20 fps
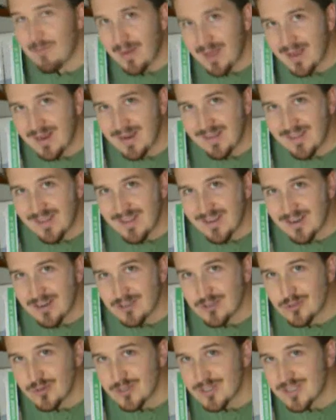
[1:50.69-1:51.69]
you can buy it in the
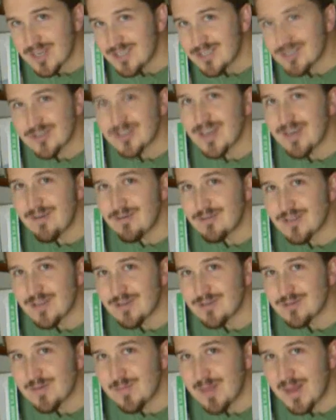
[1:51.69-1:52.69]
industrial size, you'll save
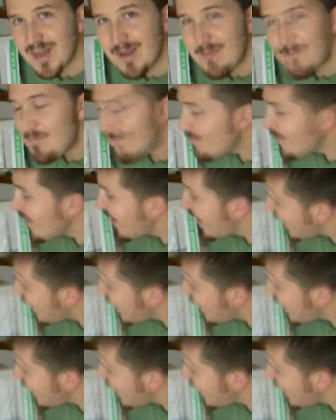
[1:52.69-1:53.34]
yourself some money,